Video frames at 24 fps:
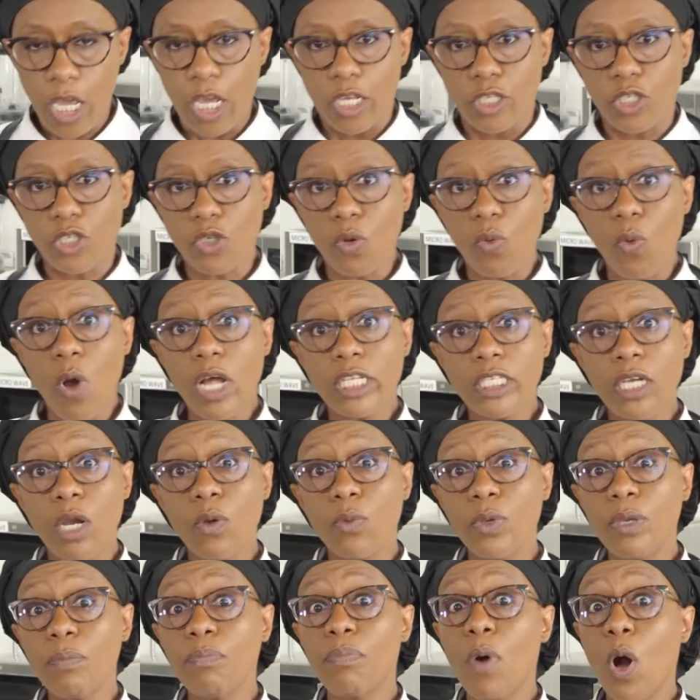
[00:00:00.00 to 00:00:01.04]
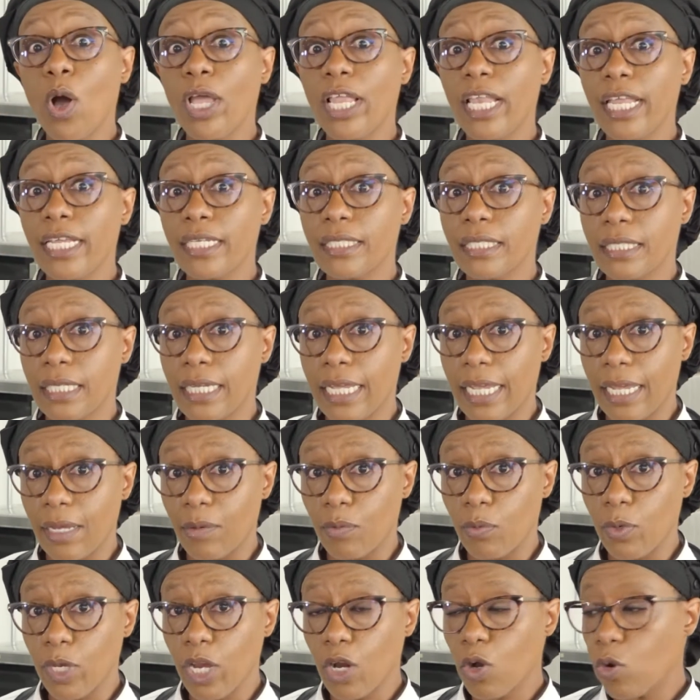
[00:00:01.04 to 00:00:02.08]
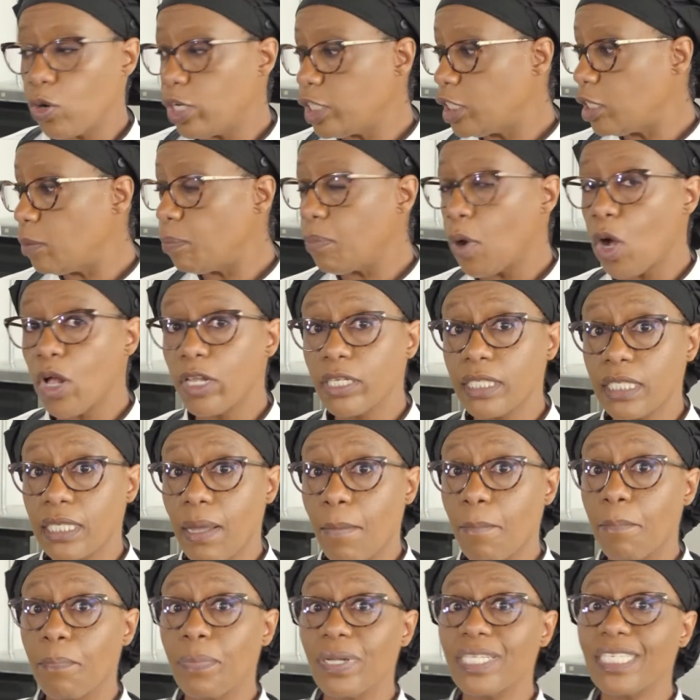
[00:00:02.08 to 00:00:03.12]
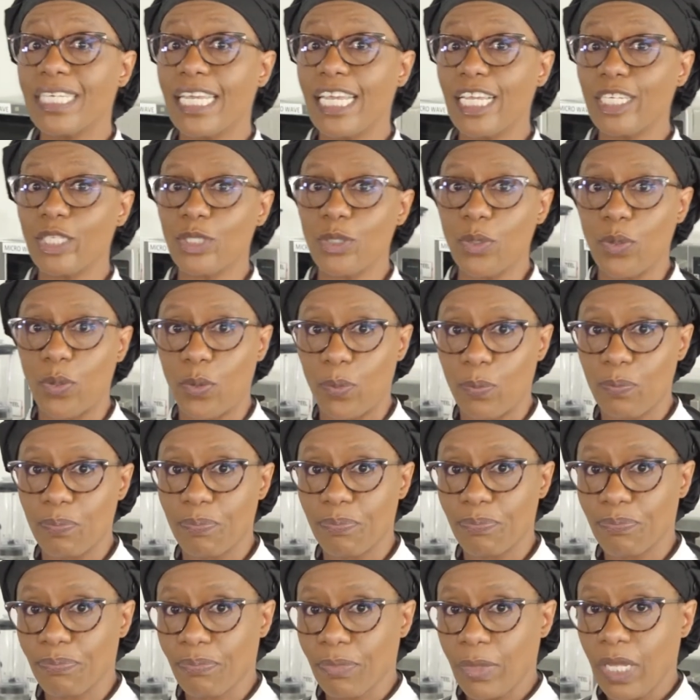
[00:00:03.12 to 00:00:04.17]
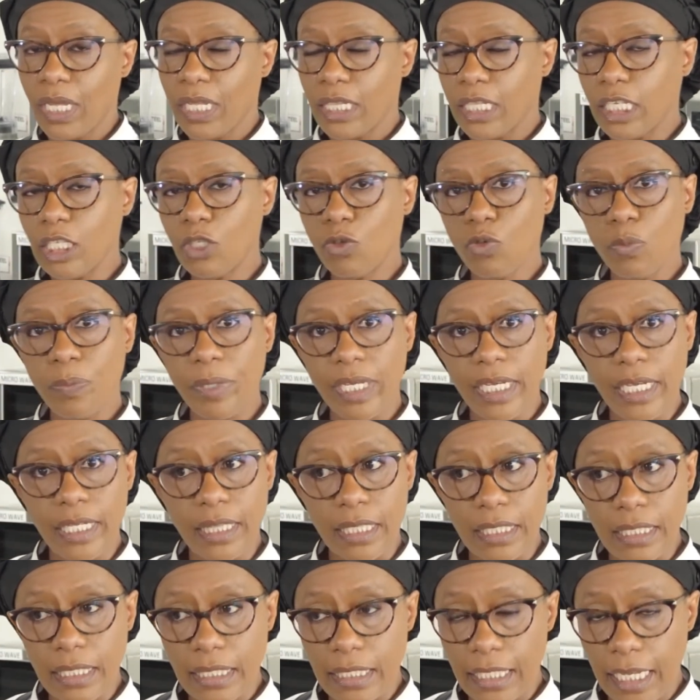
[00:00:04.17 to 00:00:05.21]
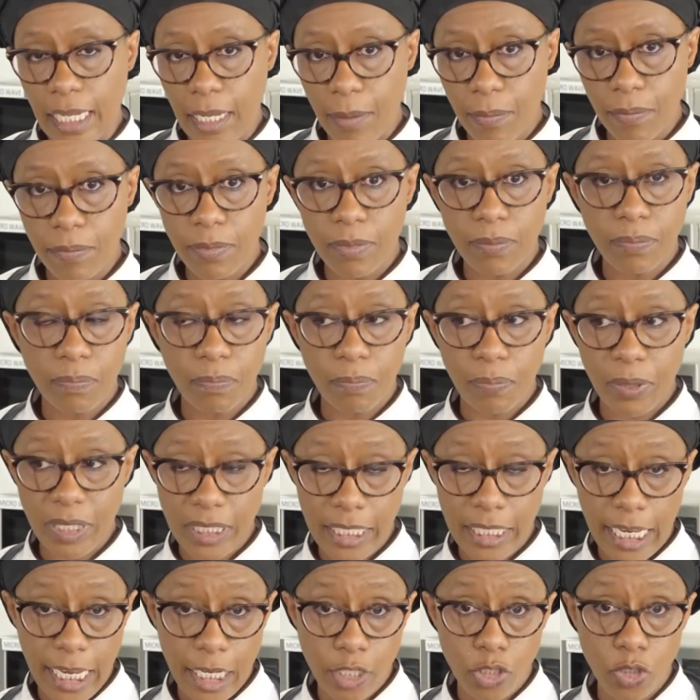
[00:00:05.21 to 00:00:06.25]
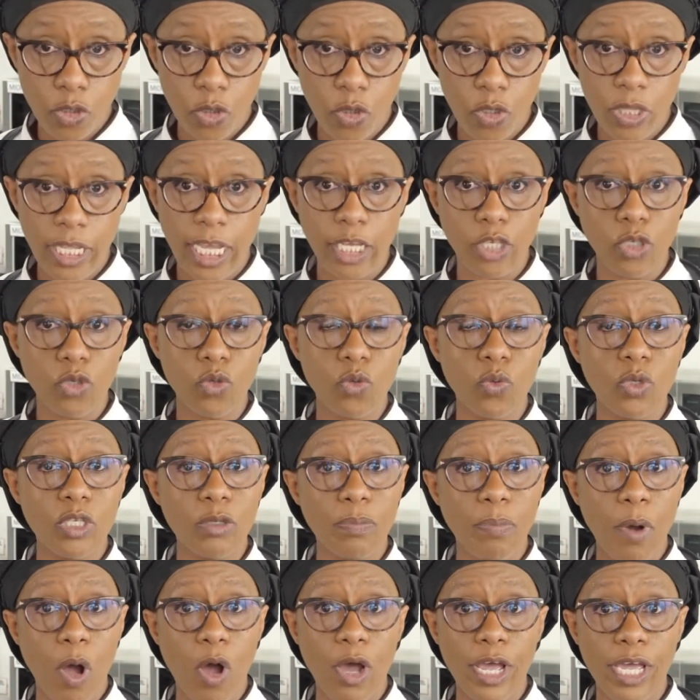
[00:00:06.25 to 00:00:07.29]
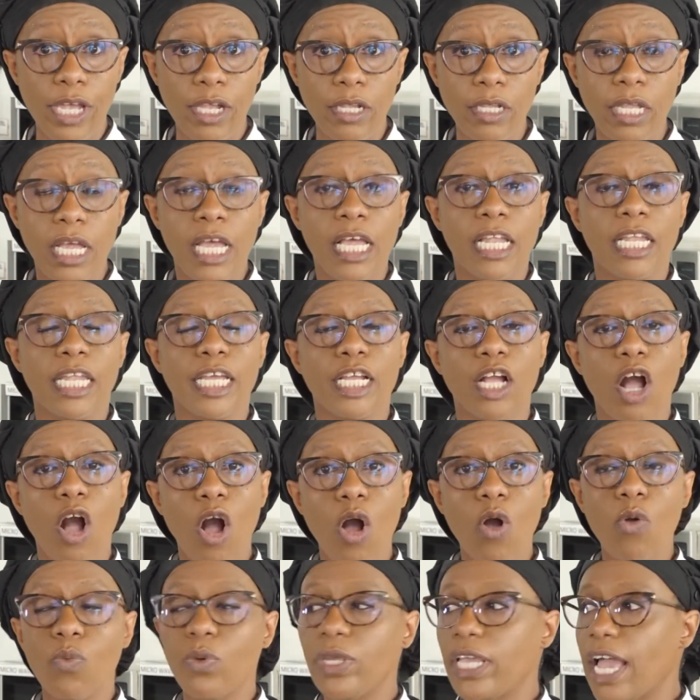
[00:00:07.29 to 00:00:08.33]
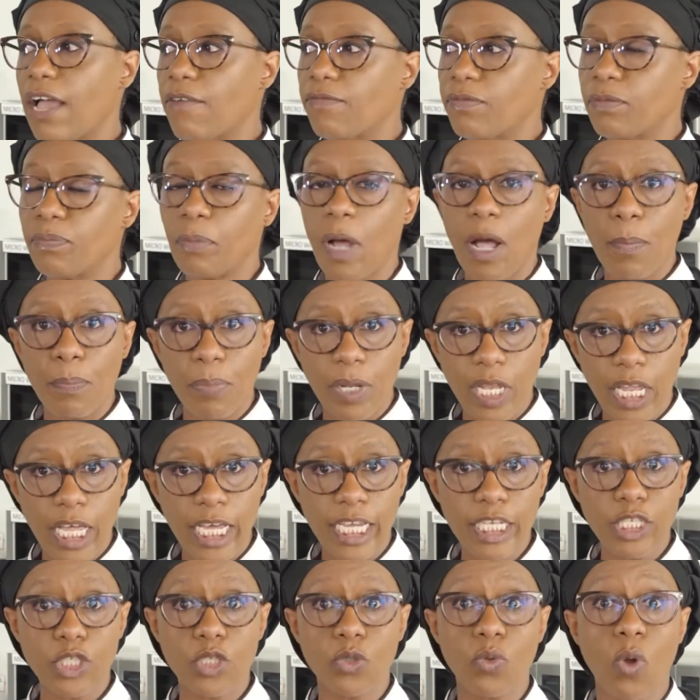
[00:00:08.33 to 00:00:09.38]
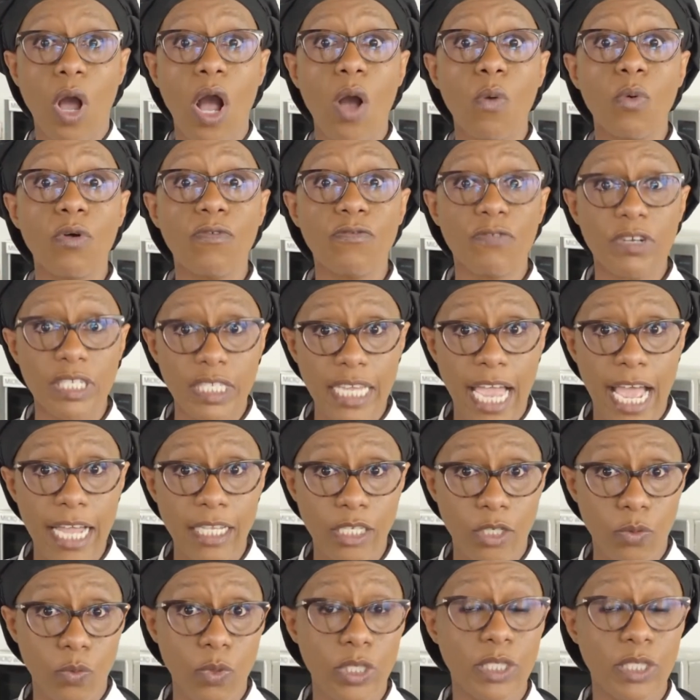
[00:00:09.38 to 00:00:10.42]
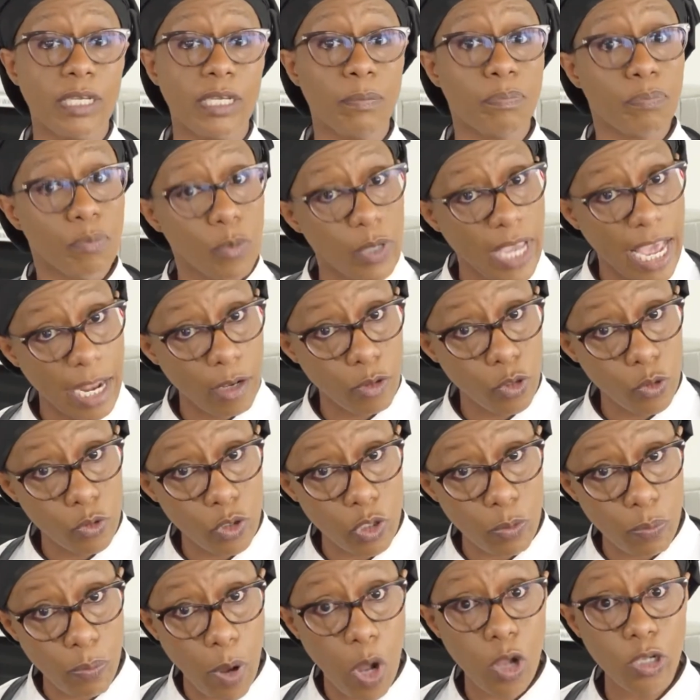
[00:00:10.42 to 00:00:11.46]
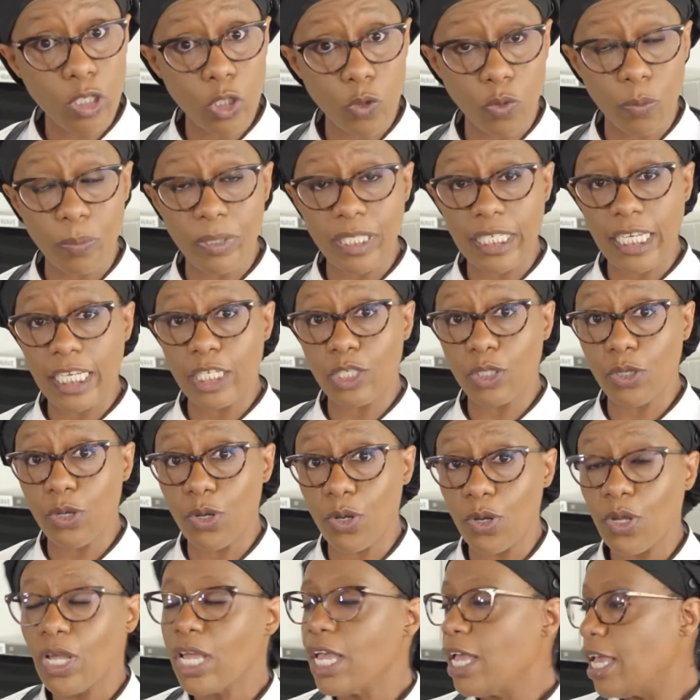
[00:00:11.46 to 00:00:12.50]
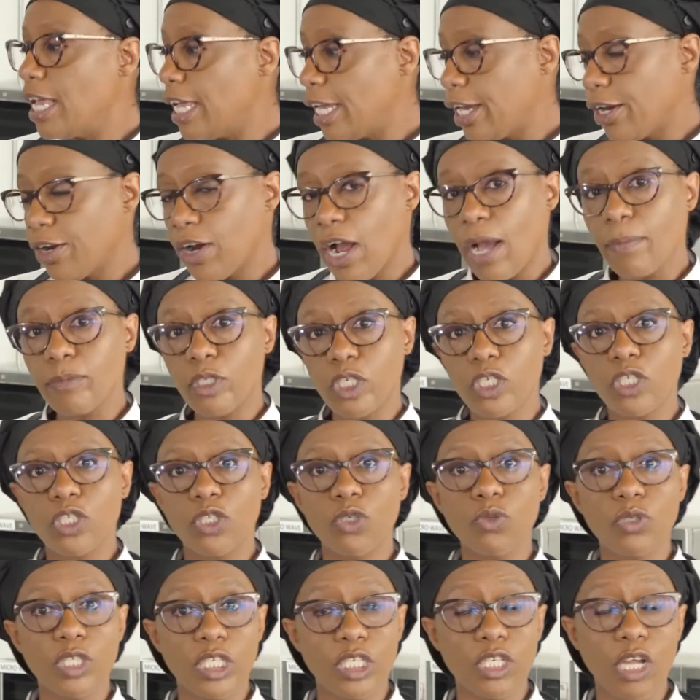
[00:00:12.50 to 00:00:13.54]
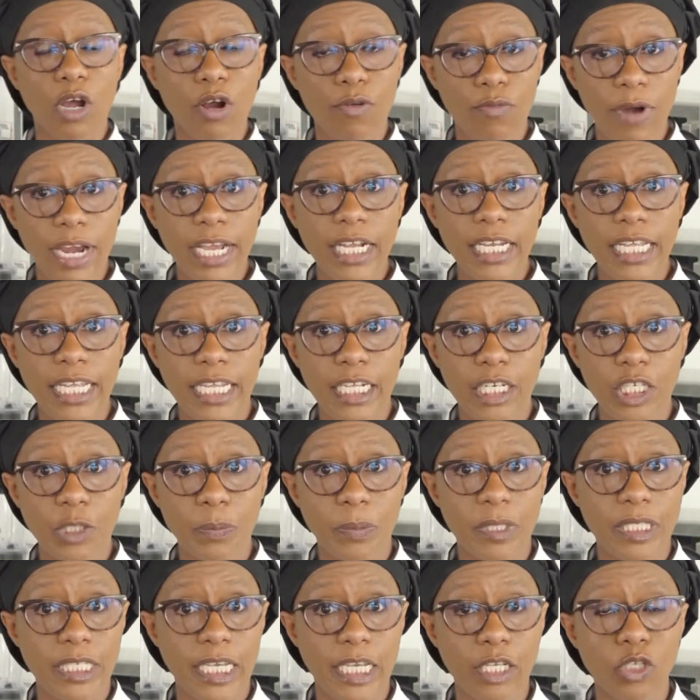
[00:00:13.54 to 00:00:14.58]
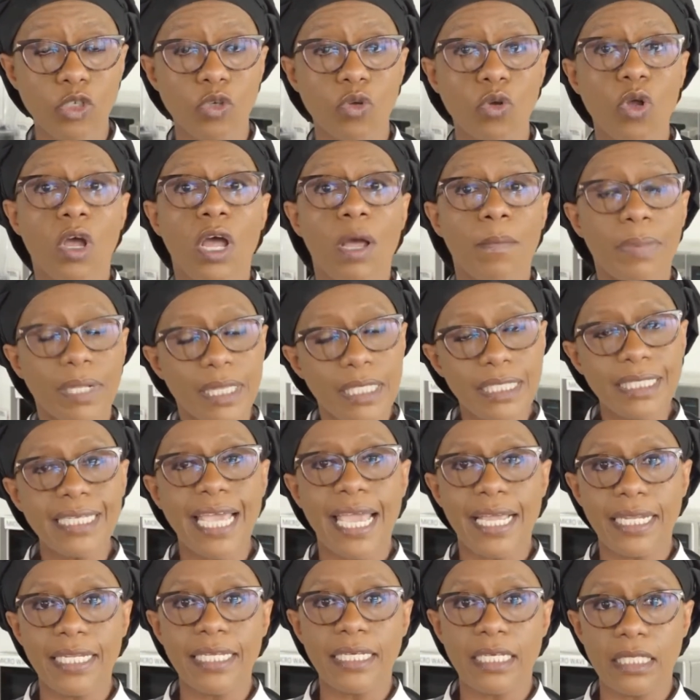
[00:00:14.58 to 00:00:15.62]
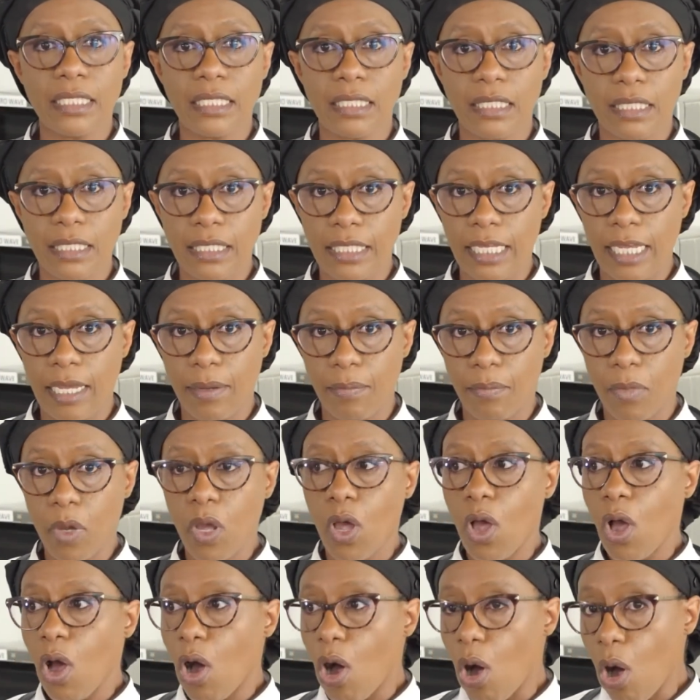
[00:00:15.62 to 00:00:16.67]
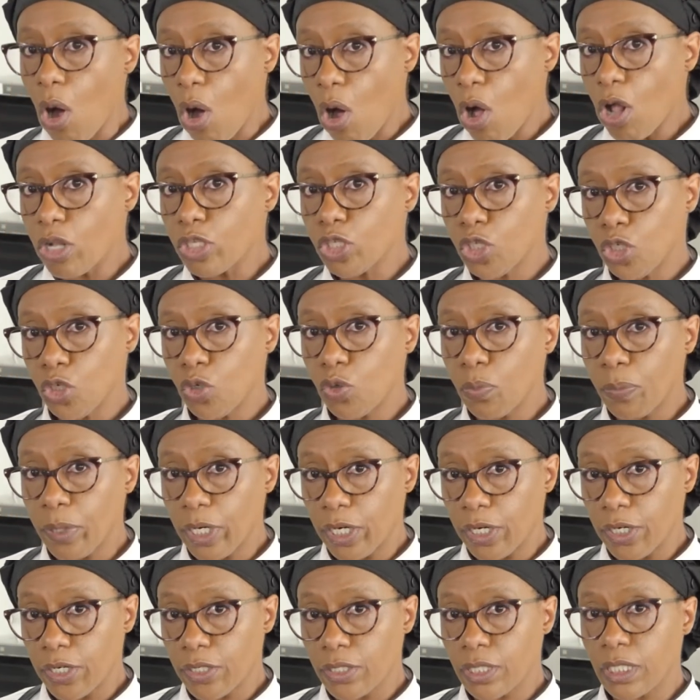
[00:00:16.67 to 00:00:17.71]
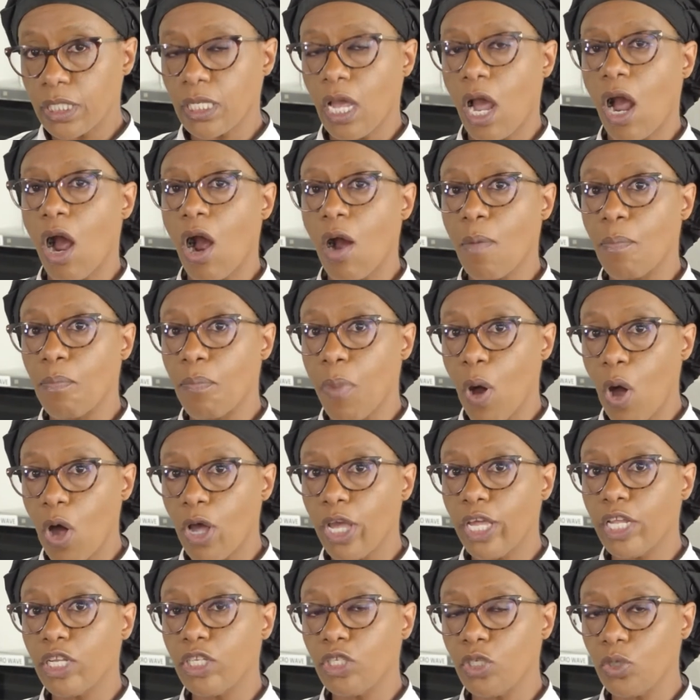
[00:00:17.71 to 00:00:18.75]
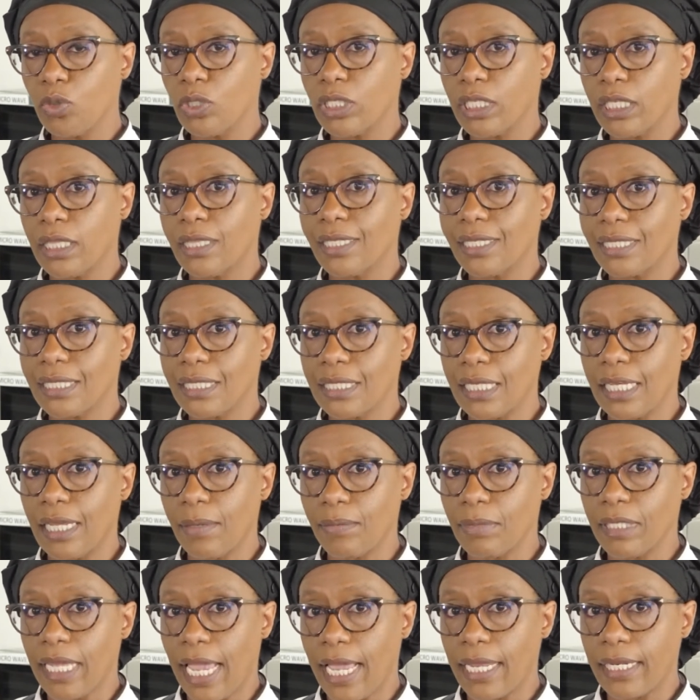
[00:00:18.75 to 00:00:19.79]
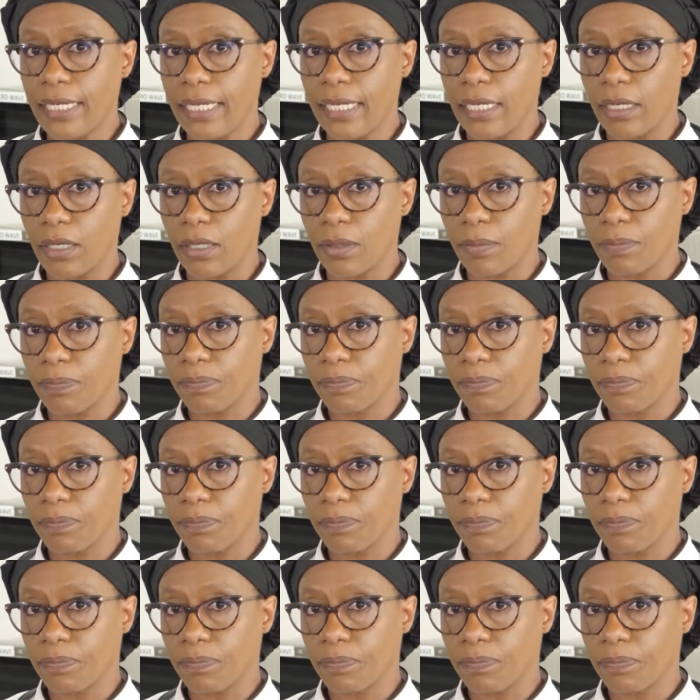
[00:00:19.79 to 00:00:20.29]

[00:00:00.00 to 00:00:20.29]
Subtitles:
So what are we boiling today? We are going to boil some potato. This will be the same potato that you would boil, like how we have applied to our frittata. We had used boiled sweet potato. Here I'm just using our regular English potato, but the technique is the same. All tubers are boiled using the same technique.